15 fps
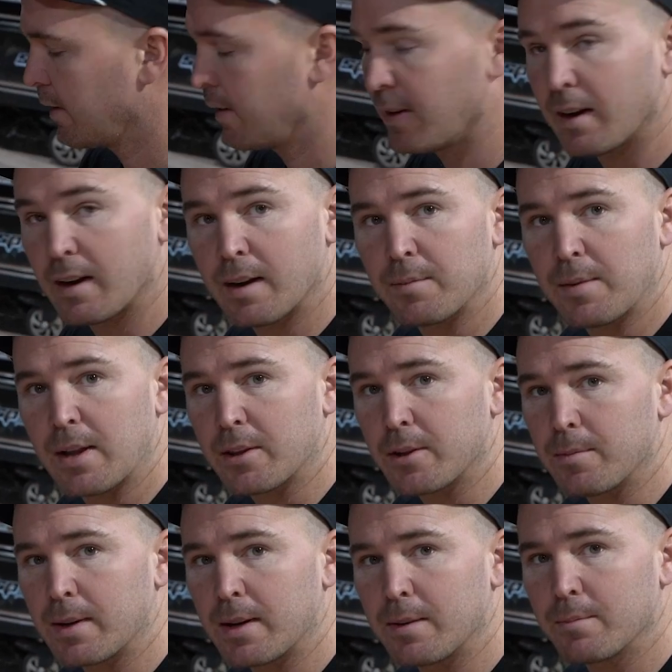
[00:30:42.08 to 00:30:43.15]

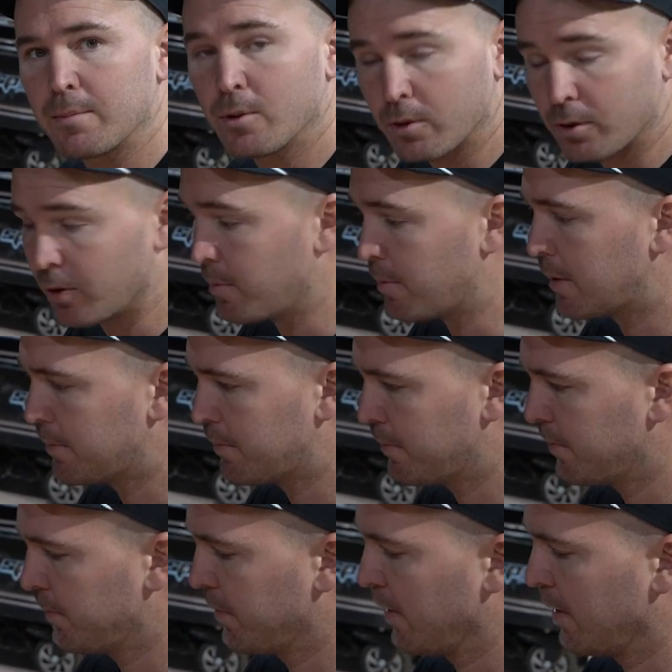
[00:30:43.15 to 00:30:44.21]
aluminium or aluminum,
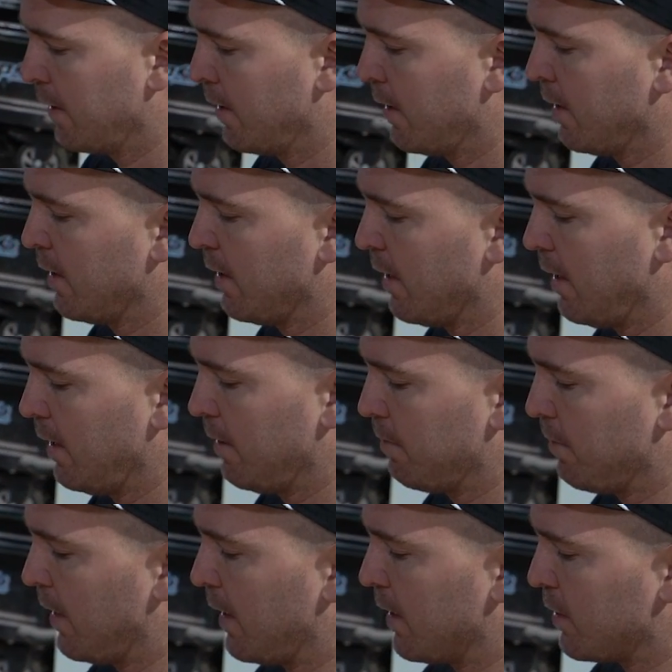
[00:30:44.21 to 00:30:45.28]

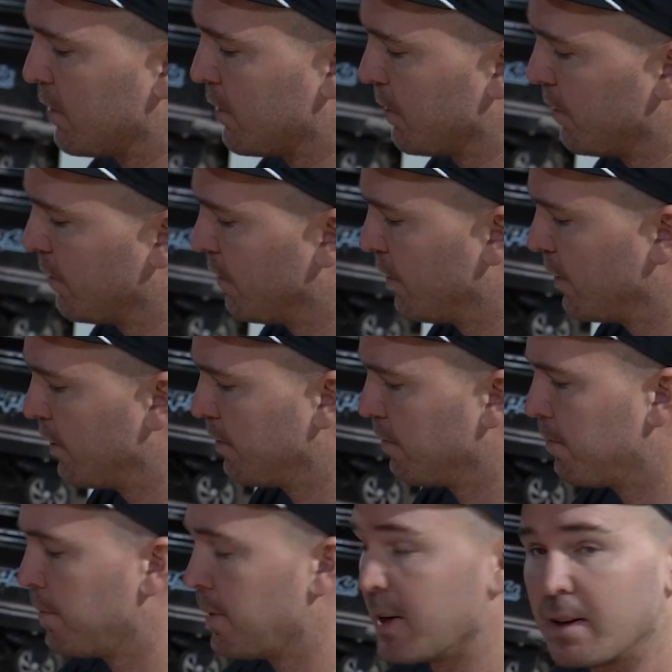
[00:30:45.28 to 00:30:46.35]
make sure,
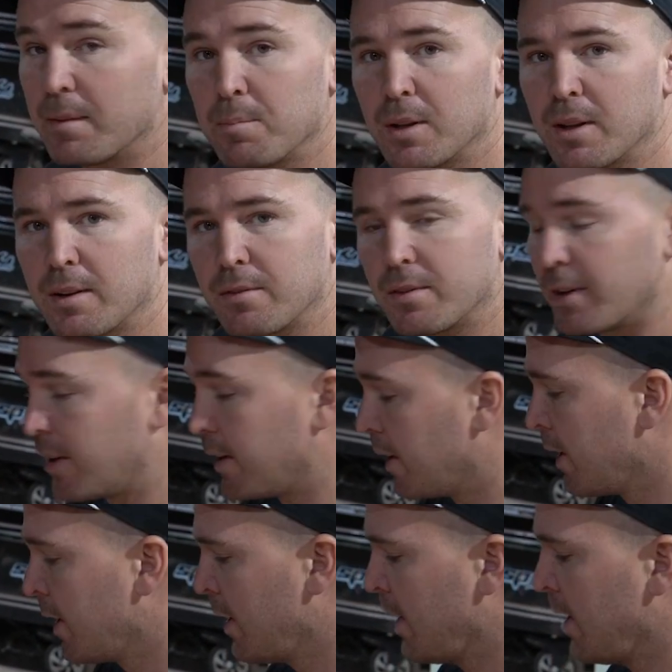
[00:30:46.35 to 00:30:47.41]
big believer in
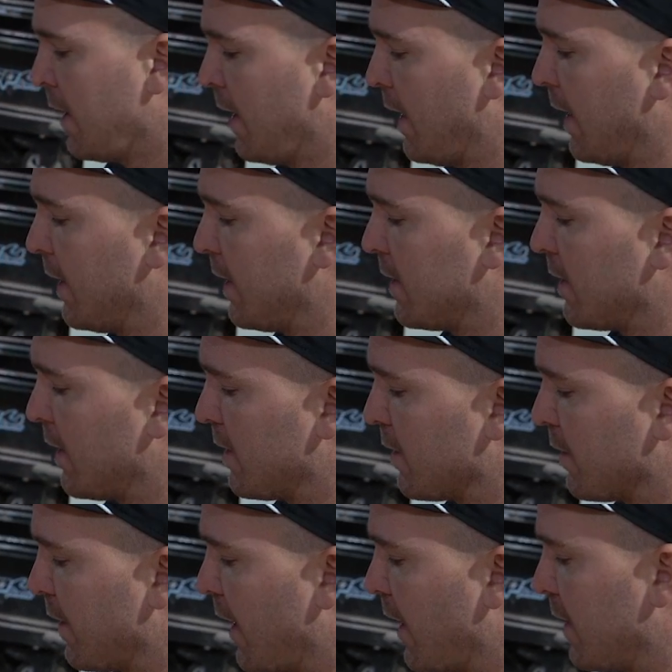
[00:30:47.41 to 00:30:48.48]
anti-seize
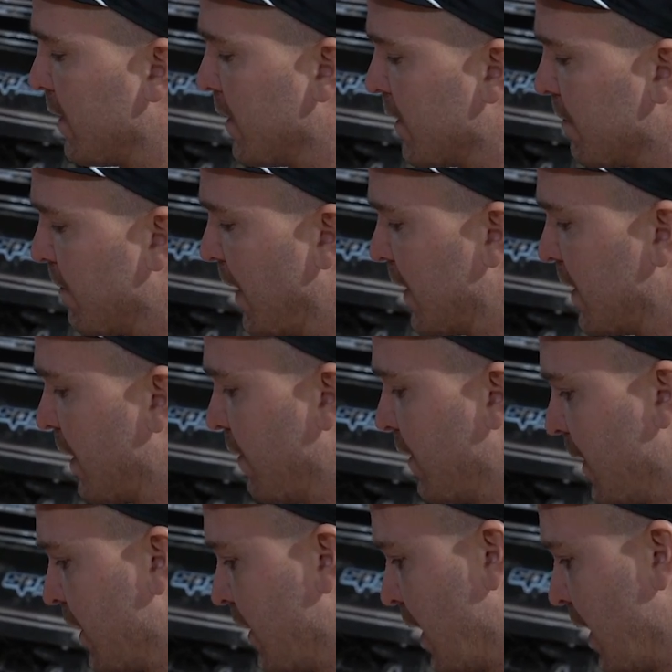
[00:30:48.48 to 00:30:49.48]
on that, just makes everything